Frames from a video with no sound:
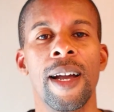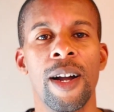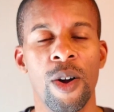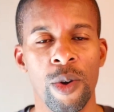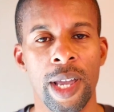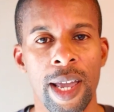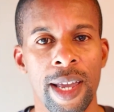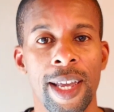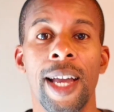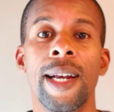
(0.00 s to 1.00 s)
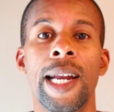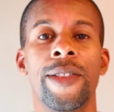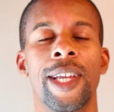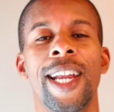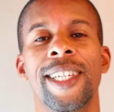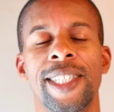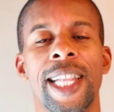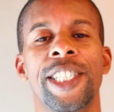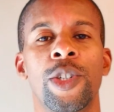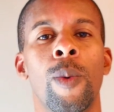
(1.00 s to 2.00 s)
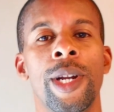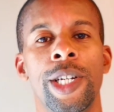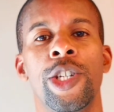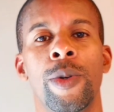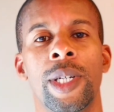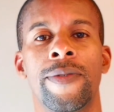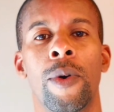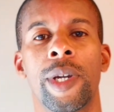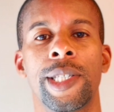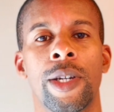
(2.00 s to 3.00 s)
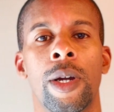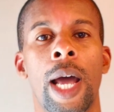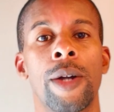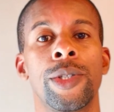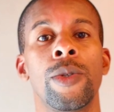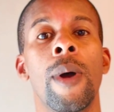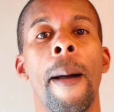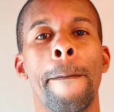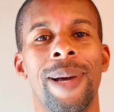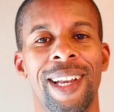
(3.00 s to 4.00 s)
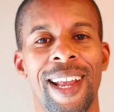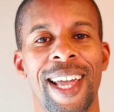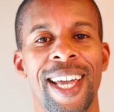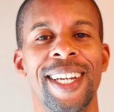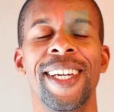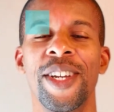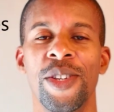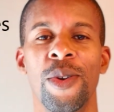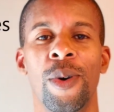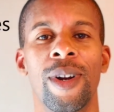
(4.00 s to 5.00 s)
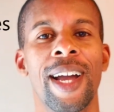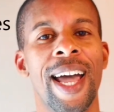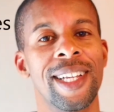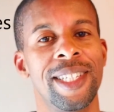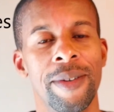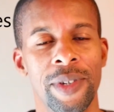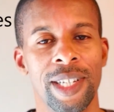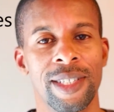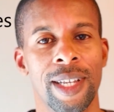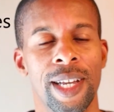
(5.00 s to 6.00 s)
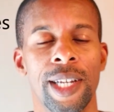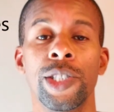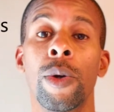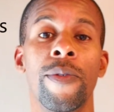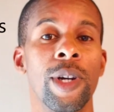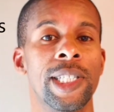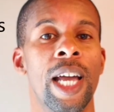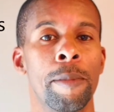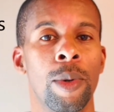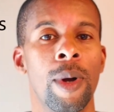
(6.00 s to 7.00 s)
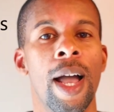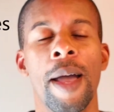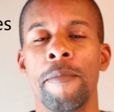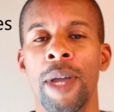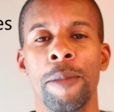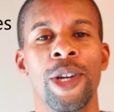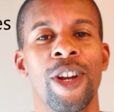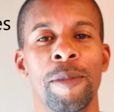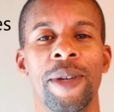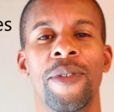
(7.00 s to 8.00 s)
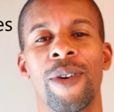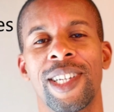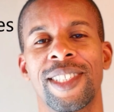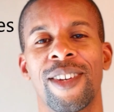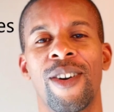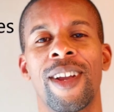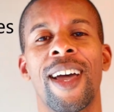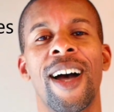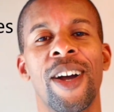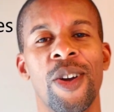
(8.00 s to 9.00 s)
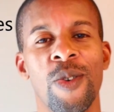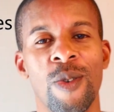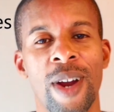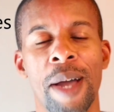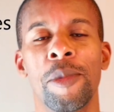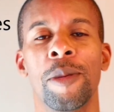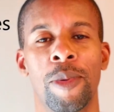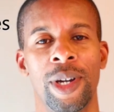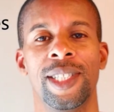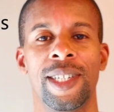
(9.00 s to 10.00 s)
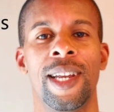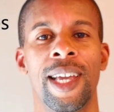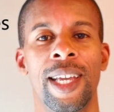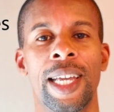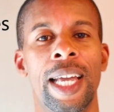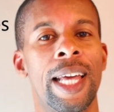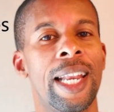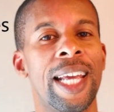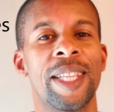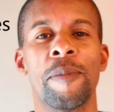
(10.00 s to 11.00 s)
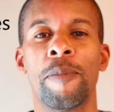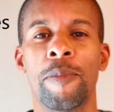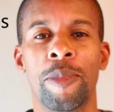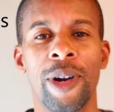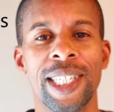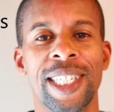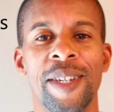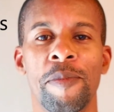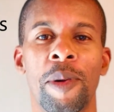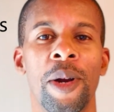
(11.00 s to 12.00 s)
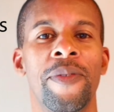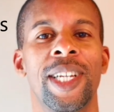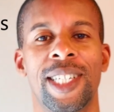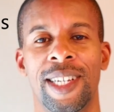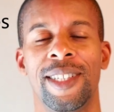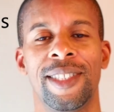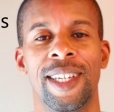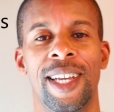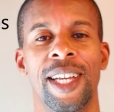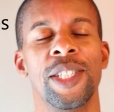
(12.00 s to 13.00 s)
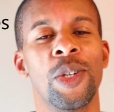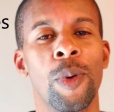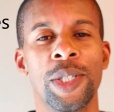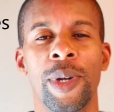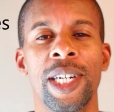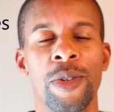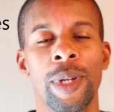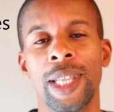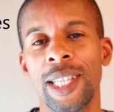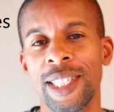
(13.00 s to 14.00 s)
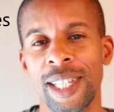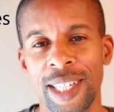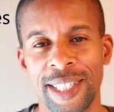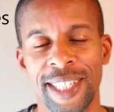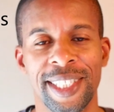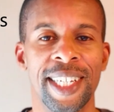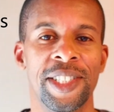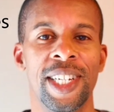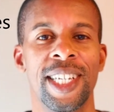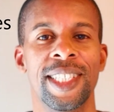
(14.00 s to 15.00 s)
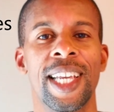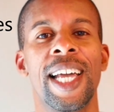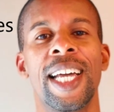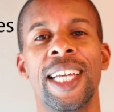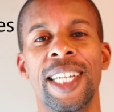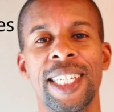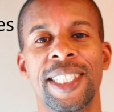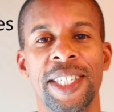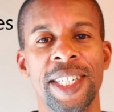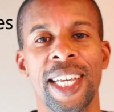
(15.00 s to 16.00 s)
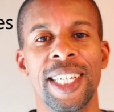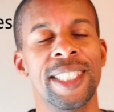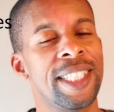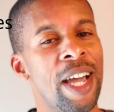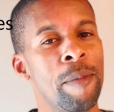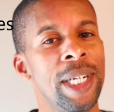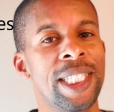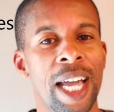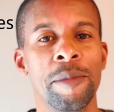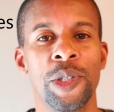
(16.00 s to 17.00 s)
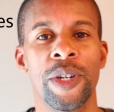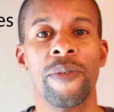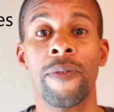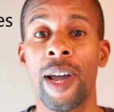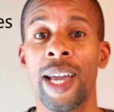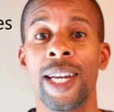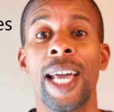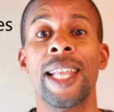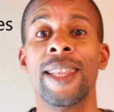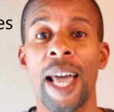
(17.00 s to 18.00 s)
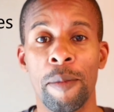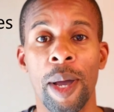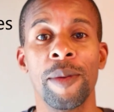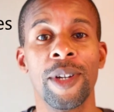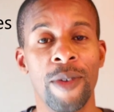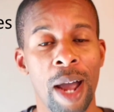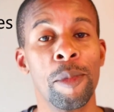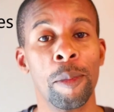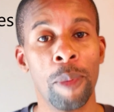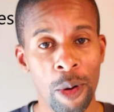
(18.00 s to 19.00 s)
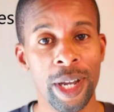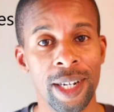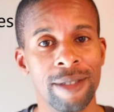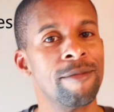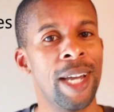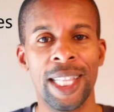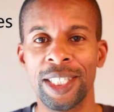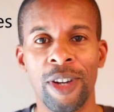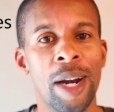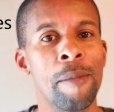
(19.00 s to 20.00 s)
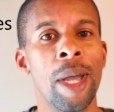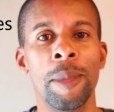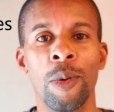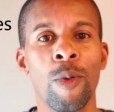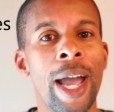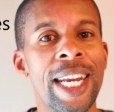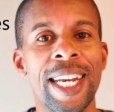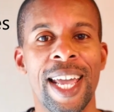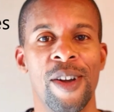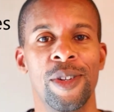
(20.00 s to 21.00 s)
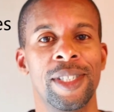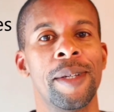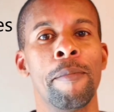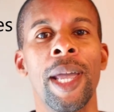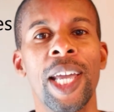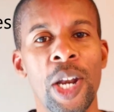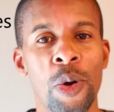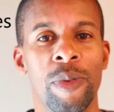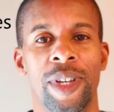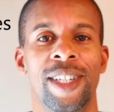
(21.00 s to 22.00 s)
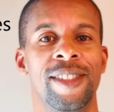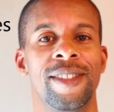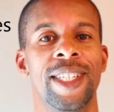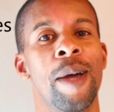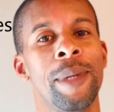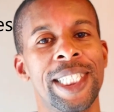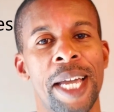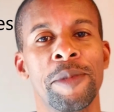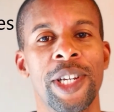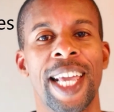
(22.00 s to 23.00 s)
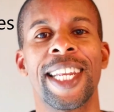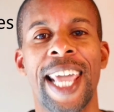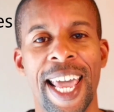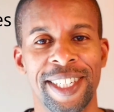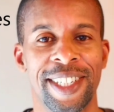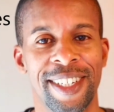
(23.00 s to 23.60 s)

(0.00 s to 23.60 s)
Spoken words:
Okay, now the next thing that you want to do is focusing on how to plan your activities. So for example, maybe you're going to be focusing on a grammar point today, like the present perfect tense. So what you want to do in this listening session is listen, see how many times you can find that grammar point, and then try to maybe write it down. Make a note of it. See how many times you can catch it.